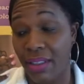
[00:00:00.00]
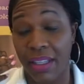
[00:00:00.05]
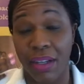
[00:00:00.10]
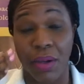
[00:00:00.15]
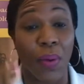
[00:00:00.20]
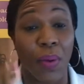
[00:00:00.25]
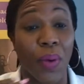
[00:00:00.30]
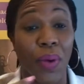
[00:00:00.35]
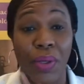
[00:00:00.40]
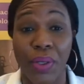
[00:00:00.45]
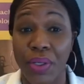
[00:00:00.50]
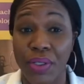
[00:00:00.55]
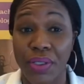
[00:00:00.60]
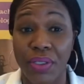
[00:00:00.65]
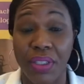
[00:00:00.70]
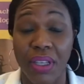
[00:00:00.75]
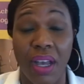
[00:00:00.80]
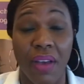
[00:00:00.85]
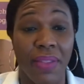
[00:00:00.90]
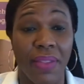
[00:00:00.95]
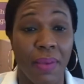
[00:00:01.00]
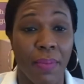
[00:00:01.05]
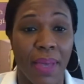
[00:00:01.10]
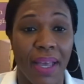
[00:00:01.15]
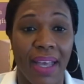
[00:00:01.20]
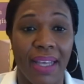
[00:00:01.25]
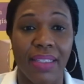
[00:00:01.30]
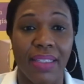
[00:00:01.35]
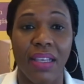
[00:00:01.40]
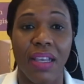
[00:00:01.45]
corners of the
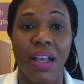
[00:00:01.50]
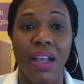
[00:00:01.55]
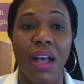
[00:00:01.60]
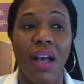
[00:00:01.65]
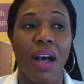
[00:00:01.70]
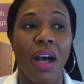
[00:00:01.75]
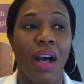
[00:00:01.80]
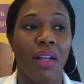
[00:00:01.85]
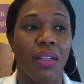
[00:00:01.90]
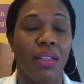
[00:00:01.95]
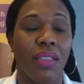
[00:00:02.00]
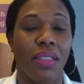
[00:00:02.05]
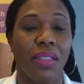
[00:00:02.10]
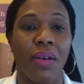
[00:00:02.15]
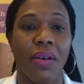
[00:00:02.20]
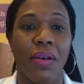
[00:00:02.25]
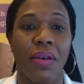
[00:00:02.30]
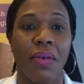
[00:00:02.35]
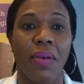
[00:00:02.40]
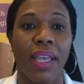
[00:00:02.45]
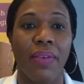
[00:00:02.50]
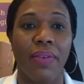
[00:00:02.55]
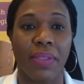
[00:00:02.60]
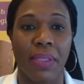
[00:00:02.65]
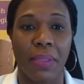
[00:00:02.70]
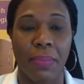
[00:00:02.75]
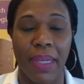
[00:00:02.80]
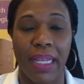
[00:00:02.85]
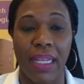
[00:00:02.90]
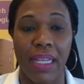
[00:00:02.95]
mask. Also, if
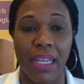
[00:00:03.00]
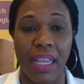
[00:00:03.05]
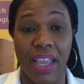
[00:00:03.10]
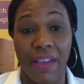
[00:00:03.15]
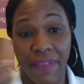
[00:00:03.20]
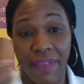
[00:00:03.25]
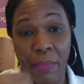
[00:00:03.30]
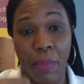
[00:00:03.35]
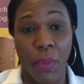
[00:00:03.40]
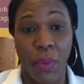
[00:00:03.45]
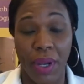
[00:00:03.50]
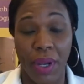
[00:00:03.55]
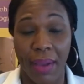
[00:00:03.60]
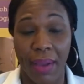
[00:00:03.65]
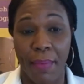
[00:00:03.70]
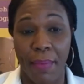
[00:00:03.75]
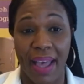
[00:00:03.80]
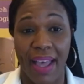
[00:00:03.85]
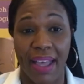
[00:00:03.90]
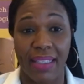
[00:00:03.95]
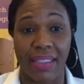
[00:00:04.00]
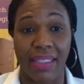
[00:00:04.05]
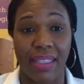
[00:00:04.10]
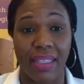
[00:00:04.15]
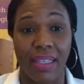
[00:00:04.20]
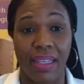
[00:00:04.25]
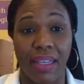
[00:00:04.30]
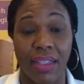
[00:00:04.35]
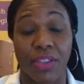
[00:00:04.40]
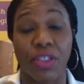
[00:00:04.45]
I'm wearing a
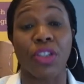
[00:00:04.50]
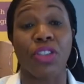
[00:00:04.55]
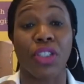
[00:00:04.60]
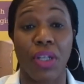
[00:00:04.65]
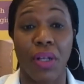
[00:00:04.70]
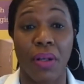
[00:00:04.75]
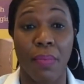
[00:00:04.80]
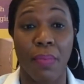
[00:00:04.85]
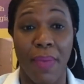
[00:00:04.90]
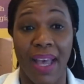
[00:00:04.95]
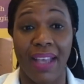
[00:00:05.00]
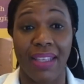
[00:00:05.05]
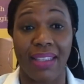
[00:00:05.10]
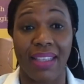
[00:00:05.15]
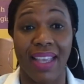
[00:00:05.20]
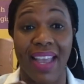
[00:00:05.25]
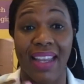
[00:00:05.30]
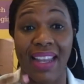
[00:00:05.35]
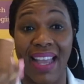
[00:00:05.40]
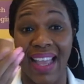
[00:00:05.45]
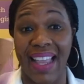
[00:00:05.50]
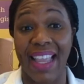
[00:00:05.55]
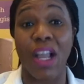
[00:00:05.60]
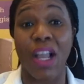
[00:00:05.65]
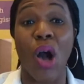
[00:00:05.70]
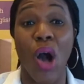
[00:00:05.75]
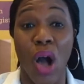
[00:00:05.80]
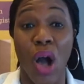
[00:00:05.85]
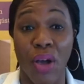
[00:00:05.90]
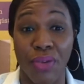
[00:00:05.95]
surgical mask, and I
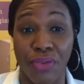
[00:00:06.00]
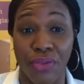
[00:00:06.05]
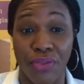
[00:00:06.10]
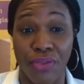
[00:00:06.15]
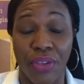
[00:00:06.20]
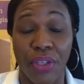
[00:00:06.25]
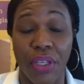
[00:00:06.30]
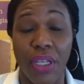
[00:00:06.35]
cough,